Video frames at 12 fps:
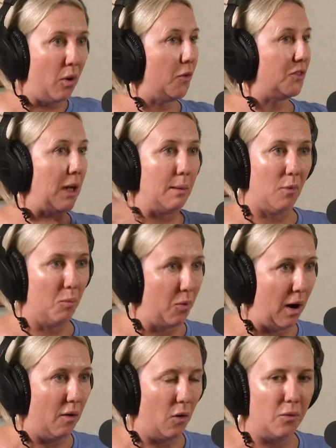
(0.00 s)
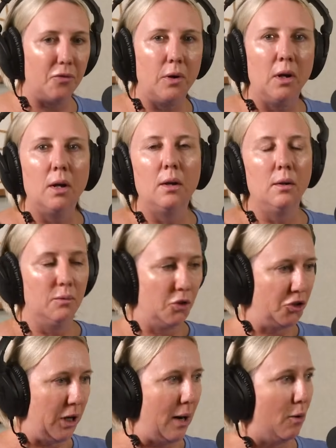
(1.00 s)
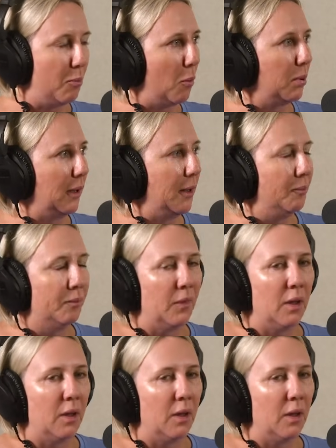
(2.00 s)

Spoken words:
off. I take my bra off to shower properly.